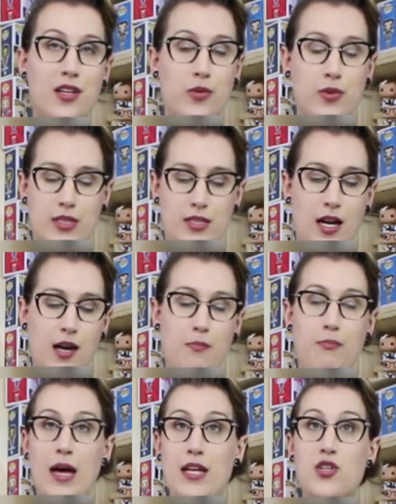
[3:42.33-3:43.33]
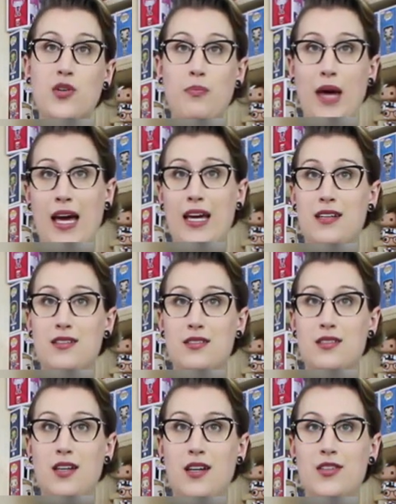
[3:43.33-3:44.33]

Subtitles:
there was a bunch of paint.